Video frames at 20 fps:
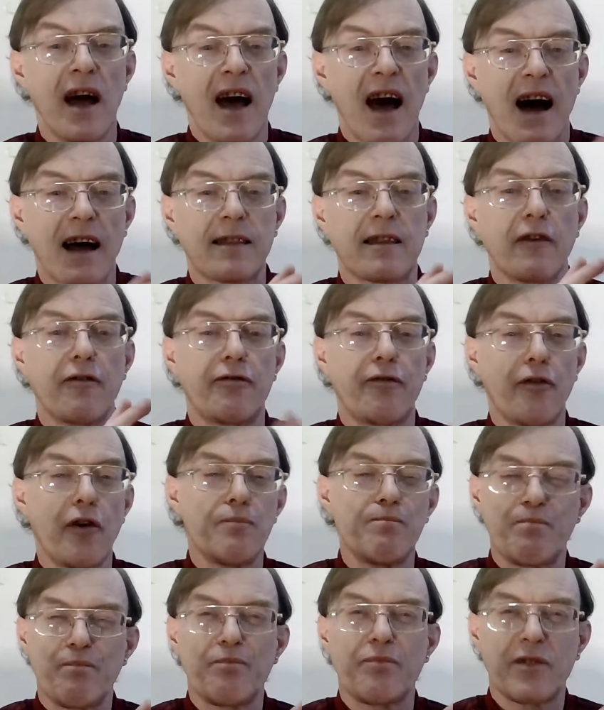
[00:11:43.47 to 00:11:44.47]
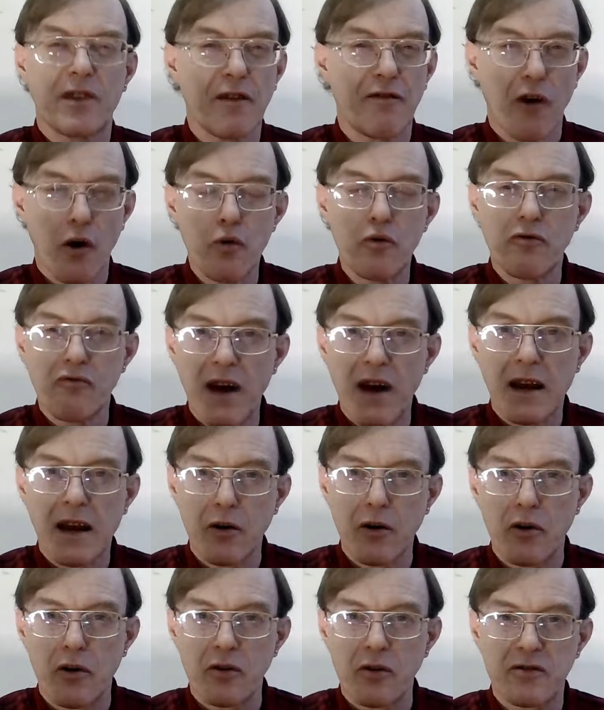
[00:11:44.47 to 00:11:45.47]
at the voting
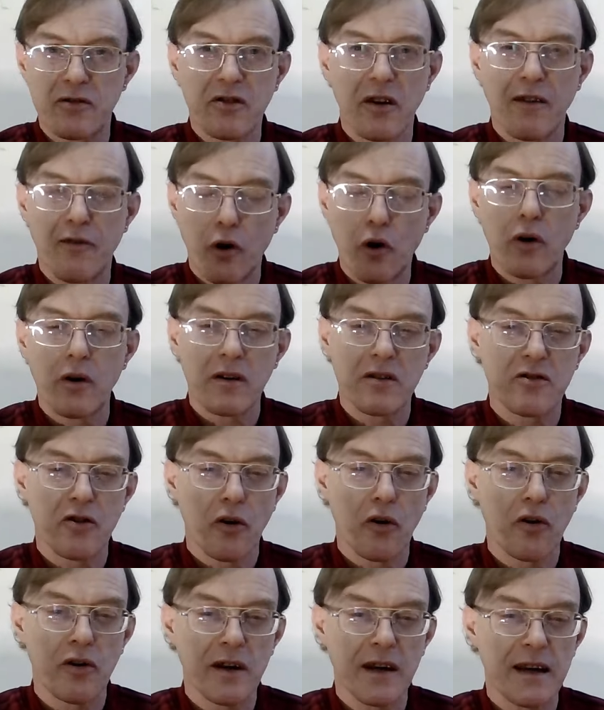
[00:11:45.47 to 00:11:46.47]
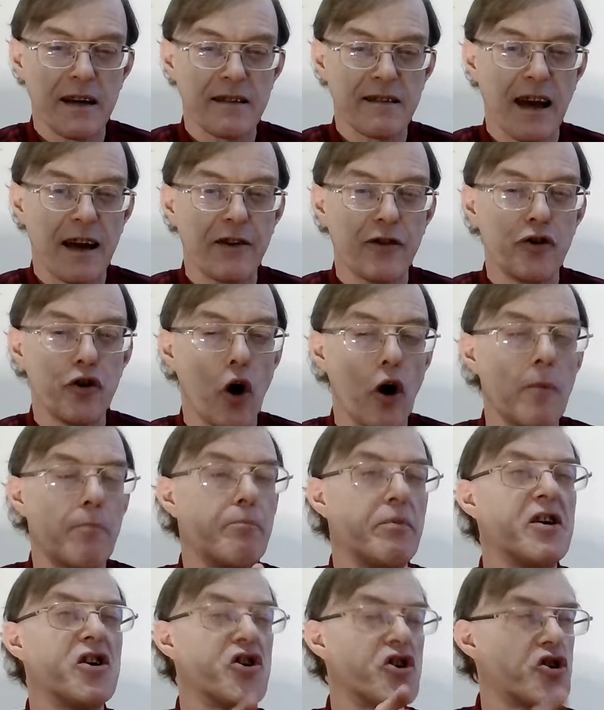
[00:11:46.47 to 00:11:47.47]
records of all the Tories and not
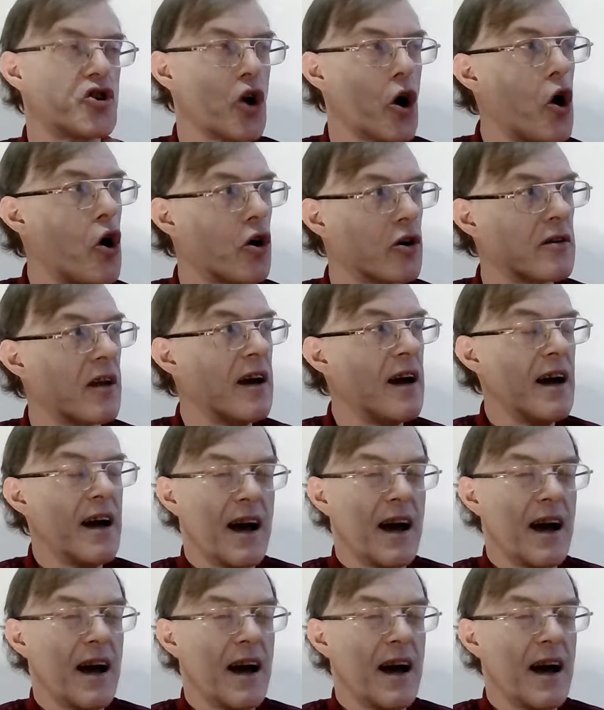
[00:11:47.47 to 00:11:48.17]
be shocked